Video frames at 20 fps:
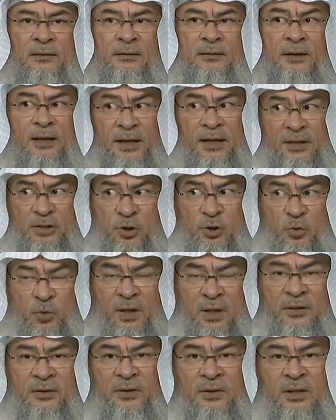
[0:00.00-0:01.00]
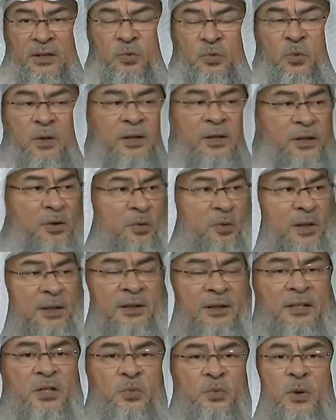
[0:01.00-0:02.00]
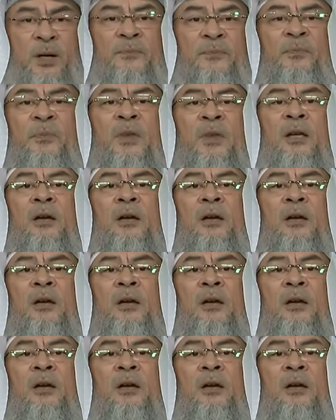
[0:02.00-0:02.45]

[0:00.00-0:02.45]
khalas, you want this one, you want this one.